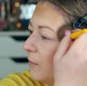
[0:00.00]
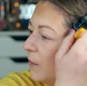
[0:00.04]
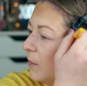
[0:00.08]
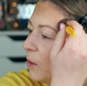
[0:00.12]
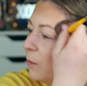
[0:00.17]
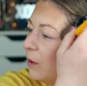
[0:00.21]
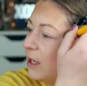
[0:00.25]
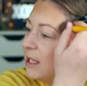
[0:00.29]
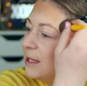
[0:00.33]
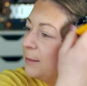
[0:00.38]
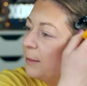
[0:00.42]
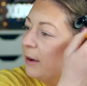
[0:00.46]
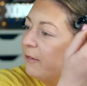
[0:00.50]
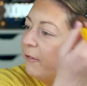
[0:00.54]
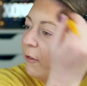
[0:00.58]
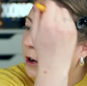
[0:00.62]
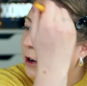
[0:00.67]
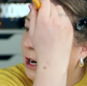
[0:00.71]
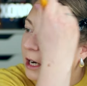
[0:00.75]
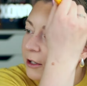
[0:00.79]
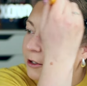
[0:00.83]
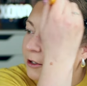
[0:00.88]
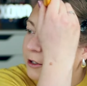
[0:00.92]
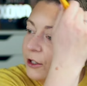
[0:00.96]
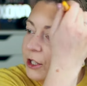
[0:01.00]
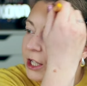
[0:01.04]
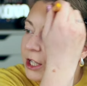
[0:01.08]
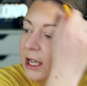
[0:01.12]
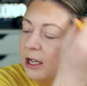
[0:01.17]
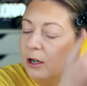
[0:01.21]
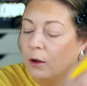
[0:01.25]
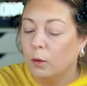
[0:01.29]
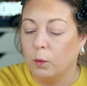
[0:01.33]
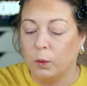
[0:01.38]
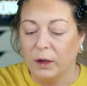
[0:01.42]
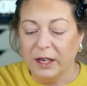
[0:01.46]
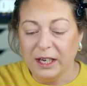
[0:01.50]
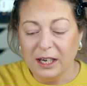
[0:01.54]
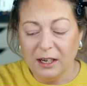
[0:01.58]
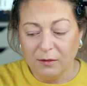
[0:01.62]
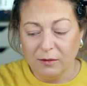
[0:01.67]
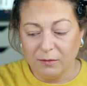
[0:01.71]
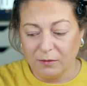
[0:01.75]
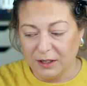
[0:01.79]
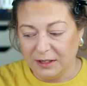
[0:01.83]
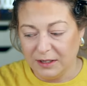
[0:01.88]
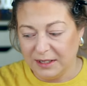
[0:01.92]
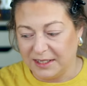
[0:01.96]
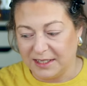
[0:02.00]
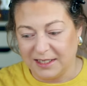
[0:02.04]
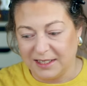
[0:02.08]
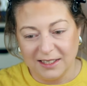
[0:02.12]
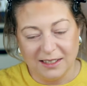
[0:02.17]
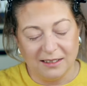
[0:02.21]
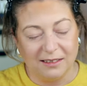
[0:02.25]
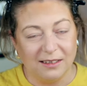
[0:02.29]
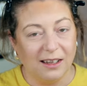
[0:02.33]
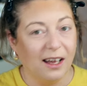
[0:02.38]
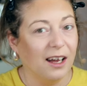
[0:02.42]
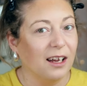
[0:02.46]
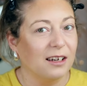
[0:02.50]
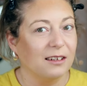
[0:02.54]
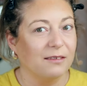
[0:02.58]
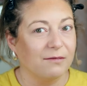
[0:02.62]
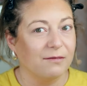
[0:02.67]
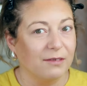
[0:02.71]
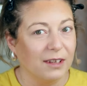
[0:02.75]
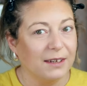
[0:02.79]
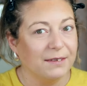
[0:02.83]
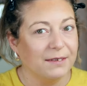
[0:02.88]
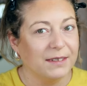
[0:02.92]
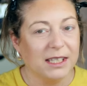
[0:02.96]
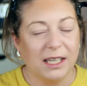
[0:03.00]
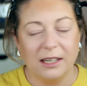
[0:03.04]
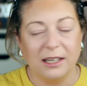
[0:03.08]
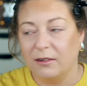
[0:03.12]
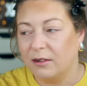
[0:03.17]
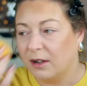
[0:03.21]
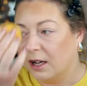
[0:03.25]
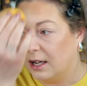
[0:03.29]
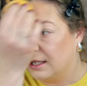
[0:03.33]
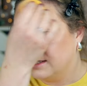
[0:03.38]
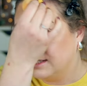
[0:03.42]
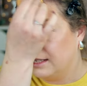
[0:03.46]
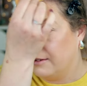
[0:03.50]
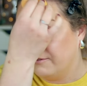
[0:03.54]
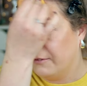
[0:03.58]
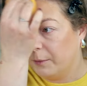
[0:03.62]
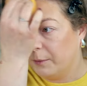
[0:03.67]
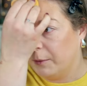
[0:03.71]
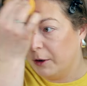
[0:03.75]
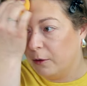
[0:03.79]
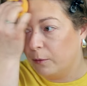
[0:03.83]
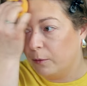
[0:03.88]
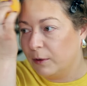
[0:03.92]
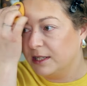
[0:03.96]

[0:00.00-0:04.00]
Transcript: Whereas before on her channel, we didn't really see a lot of lifestyle content from her.